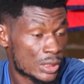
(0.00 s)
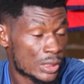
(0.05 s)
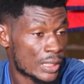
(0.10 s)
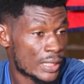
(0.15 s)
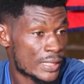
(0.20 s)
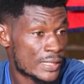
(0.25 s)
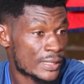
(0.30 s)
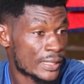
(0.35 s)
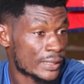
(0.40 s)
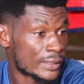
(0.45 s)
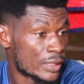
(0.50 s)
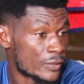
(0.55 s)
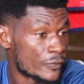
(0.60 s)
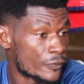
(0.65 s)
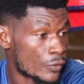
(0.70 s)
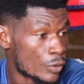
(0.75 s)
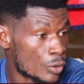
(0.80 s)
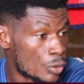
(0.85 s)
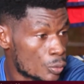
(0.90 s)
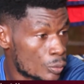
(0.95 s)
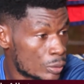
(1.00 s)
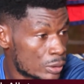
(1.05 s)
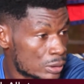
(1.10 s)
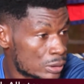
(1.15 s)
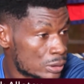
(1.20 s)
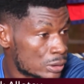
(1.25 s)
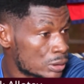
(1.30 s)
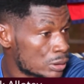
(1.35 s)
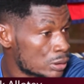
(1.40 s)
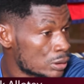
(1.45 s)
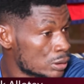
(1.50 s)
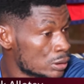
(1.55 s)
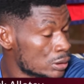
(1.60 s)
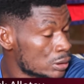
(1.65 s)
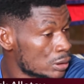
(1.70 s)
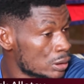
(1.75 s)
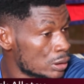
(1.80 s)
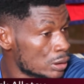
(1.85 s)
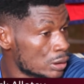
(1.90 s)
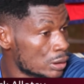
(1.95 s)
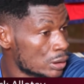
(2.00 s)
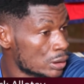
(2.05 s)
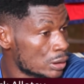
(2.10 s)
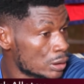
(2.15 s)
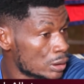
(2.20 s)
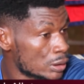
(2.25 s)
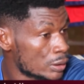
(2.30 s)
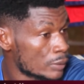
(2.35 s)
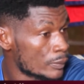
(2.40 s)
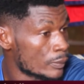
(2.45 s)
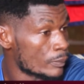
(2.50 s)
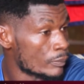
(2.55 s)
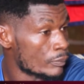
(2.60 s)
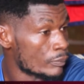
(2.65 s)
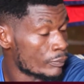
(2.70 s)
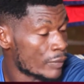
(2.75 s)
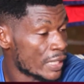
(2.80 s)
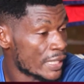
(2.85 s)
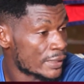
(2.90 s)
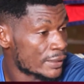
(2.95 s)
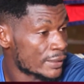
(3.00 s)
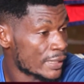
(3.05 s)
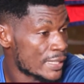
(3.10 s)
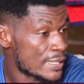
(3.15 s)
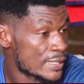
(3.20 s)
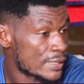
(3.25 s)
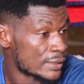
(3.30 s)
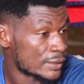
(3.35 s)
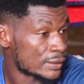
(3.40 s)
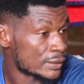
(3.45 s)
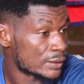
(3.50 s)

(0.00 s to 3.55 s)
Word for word: I started following uh, Mike Tyson